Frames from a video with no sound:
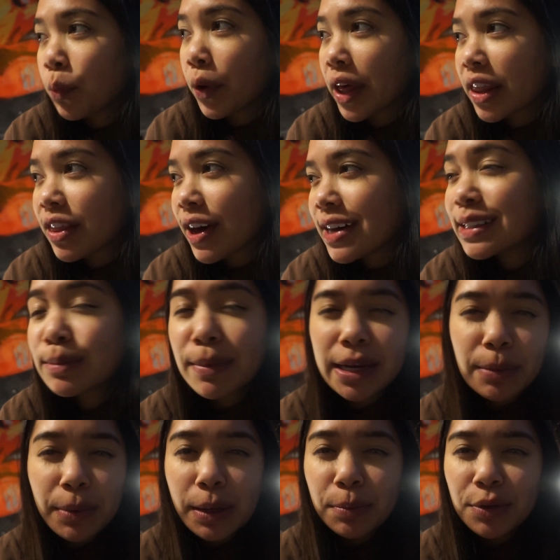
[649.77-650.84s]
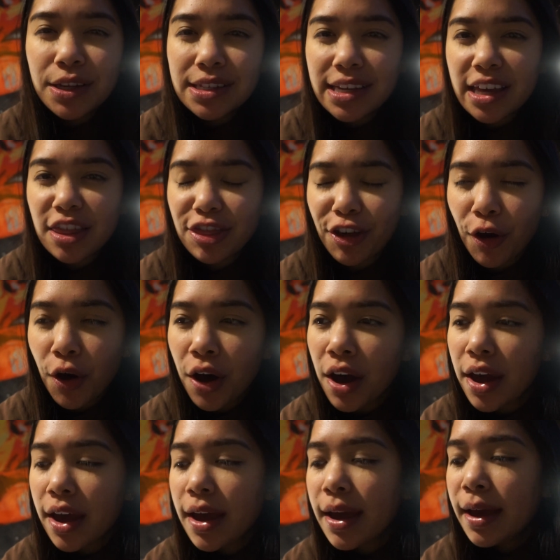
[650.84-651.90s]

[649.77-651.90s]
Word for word: with as many people as I thought.